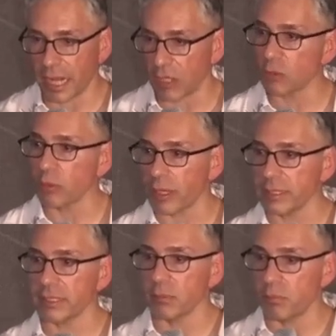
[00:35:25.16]

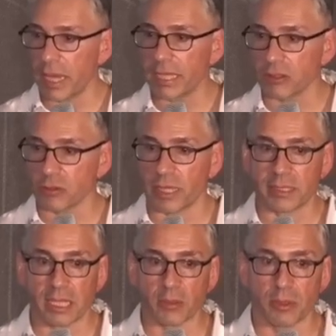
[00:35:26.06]
enterprises make and
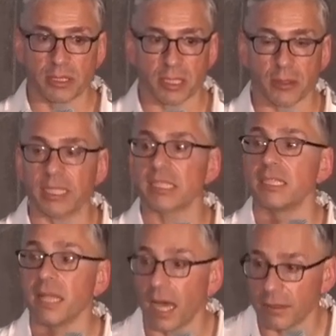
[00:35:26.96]
transact with each other is
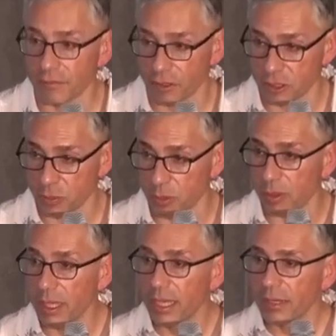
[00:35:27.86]
non-fungible,
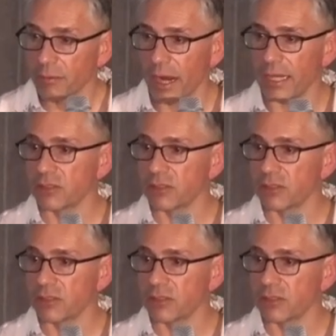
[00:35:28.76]
right?